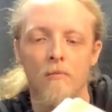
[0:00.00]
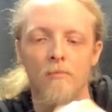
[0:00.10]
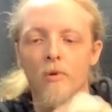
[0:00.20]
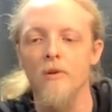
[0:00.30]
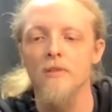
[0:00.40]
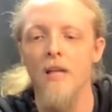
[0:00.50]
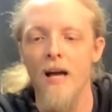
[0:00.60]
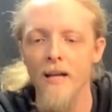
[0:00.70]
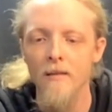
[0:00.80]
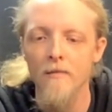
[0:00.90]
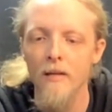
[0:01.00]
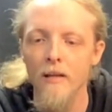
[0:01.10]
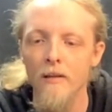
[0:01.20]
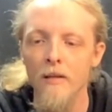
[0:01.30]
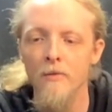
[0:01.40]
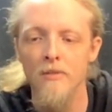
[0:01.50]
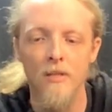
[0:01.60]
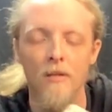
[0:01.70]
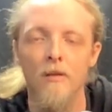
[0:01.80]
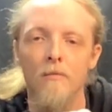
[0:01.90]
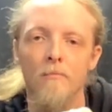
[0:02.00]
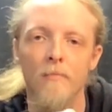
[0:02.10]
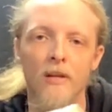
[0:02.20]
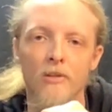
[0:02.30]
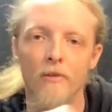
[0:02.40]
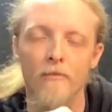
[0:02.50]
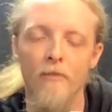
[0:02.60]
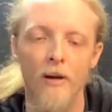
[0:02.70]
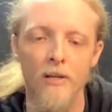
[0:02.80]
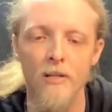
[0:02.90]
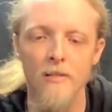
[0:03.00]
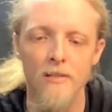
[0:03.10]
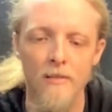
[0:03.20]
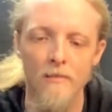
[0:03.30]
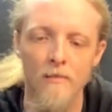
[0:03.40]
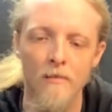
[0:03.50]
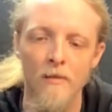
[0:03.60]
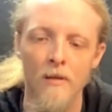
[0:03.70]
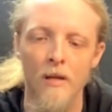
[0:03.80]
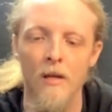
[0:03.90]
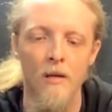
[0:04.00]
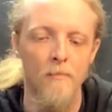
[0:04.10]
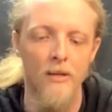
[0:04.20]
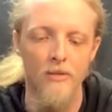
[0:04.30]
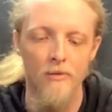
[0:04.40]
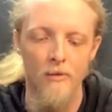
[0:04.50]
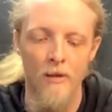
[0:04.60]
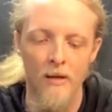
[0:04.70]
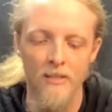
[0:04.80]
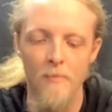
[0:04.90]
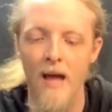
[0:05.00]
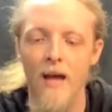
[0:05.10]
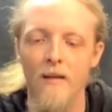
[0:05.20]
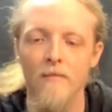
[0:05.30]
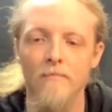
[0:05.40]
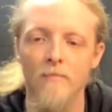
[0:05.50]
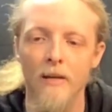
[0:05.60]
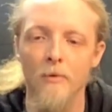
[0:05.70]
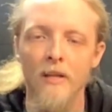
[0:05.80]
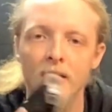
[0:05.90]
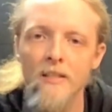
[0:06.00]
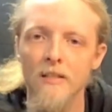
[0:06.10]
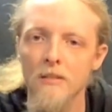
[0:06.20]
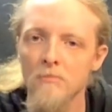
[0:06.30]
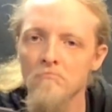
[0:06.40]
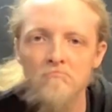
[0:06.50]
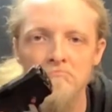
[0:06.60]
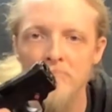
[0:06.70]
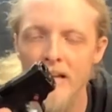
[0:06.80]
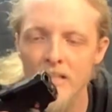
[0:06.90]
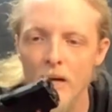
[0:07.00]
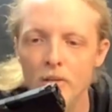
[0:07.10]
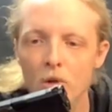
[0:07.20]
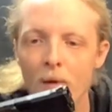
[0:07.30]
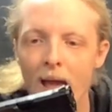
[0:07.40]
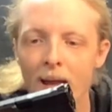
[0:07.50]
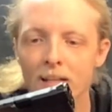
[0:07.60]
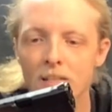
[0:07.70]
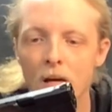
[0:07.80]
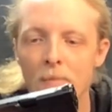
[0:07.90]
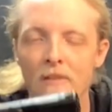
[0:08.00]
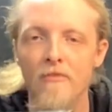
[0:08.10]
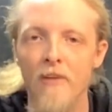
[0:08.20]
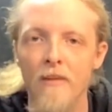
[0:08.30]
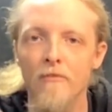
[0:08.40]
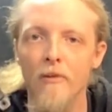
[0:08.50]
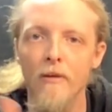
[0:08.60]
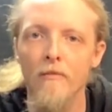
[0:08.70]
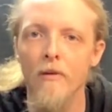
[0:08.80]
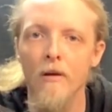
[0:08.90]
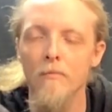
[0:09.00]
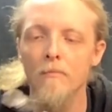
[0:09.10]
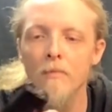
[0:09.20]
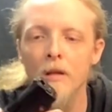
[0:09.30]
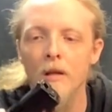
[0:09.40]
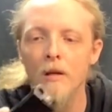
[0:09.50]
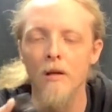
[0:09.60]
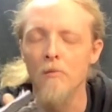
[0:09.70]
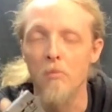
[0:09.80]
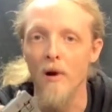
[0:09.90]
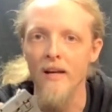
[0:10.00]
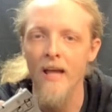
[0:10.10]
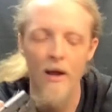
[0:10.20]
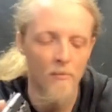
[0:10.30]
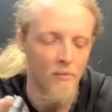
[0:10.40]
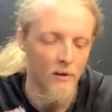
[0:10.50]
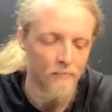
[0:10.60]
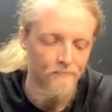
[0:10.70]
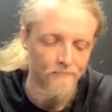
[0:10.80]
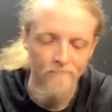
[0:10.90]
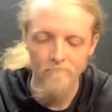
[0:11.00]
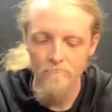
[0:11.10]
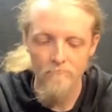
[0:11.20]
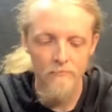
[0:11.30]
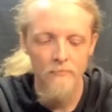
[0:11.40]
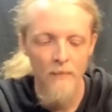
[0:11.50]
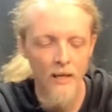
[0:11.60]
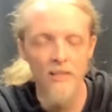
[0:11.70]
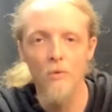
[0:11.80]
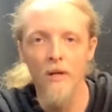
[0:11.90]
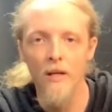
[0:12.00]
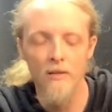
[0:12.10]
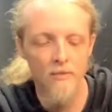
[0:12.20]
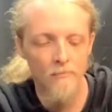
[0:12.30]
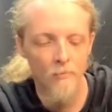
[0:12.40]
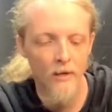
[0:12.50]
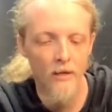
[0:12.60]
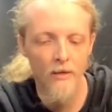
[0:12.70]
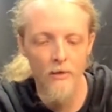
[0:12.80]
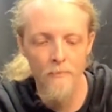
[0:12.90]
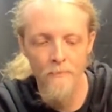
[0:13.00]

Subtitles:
Pull your slide, let it loose. Make sure it functions. Make sure it locks back and releases. It's not too bad. It's not my favorite breakdown, but it is what it is. What are you going to do?